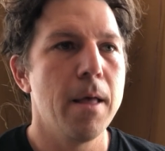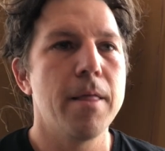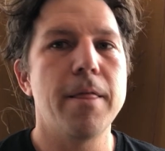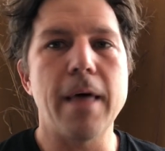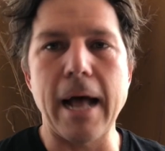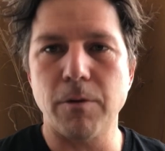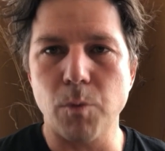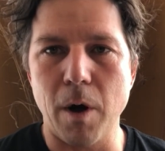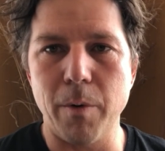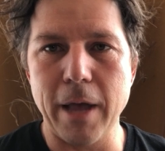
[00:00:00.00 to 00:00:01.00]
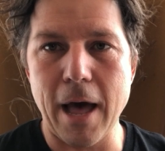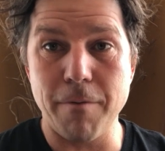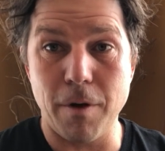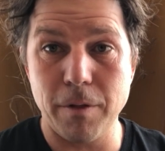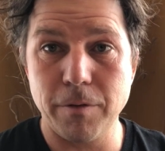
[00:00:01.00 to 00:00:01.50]
That's why we have
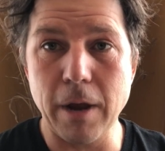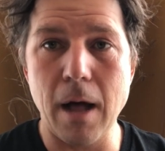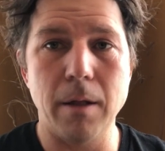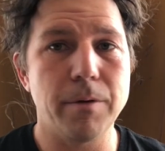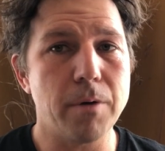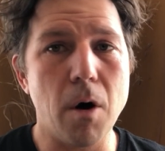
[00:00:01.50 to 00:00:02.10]
all the challenge,